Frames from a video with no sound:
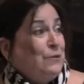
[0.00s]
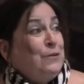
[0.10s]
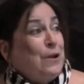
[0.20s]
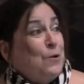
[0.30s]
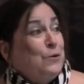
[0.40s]

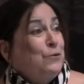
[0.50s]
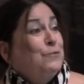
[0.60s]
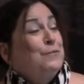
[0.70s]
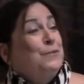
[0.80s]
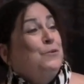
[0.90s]

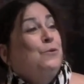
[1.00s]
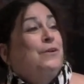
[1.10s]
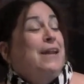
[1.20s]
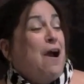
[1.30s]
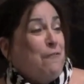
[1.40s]
You
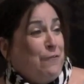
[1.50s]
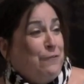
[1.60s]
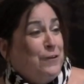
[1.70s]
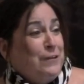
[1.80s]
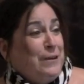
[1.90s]
are now
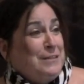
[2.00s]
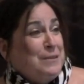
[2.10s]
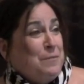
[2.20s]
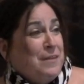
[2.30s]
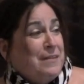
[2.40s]
fulfilling
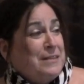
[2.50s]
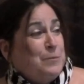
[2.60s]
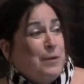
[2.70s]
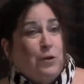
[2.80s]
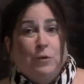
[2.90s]
something
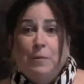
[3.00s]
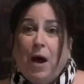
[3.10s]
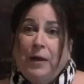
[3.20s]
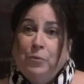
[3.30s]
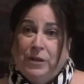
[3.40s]
that's been on
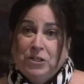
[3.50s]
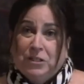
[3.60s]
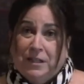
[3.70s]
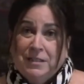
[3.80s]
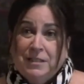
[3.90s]
my
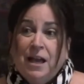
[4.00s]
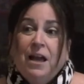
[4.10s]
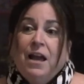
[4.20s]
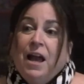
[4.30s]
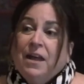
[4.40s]
wish list.
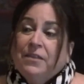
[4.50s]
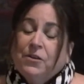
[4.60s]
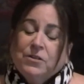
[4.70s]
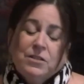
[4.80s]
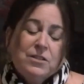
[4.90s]

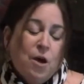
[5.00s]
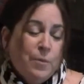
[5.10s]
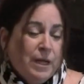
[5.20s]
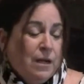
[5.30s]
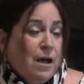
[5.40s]
There's so
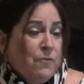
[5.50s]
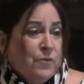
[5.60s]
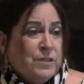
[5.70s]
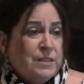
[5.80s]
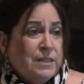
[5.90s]
many
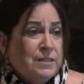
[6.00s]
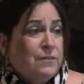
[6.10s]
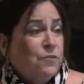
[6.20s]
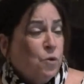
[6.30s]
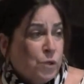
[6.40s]
conferences,
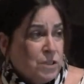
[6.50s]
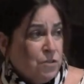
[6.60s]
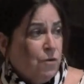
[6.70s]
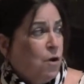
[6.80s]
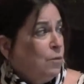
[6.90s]
and of course
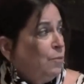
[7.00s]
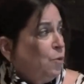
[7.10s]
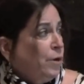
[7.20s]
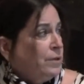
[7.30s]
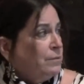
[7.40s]
they're all
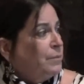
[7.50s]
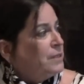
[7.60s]
important,